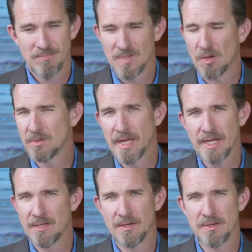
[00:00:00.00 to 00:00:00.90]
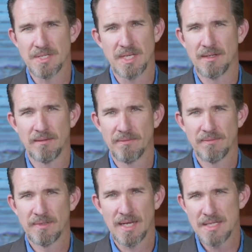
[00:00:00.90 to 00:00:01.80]
Don't think to yourself.
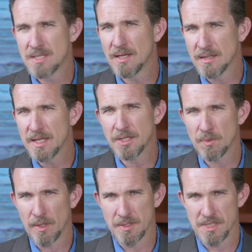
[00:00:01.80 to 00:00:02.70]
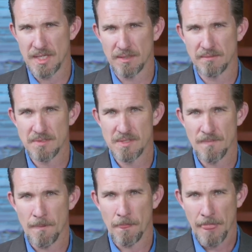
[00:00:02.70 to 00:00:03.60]
Let's not think to ourselves,
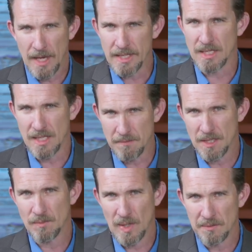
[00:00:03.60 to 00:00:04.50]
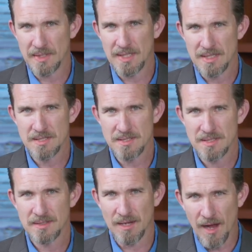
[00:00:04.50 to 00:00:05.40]
I can keep getting away with this.
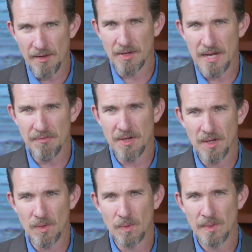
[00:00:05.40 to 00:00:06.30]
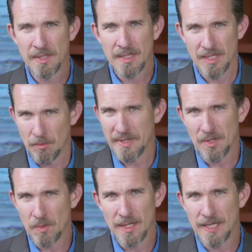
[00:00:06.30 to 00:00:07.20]
God will never know. It'll be
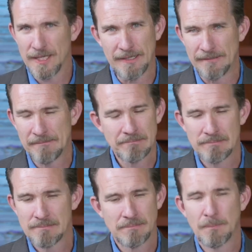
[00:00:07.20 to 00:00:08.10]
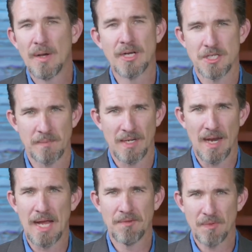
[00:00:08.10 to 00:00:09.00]
okay. Punishment,
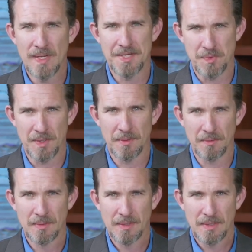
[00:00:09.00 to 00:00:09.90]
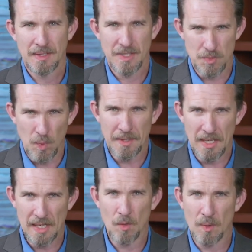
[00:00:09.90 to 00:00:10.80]
like for Israel, is one
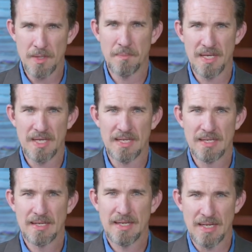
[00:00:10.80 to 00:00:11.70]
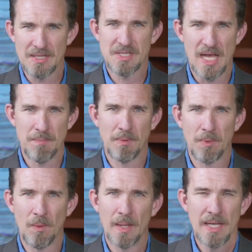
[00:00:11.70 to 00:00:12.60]
day going to be
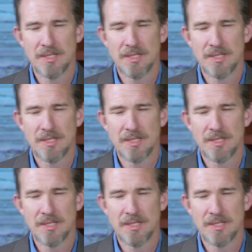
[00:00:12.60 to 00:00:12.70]
inescapable.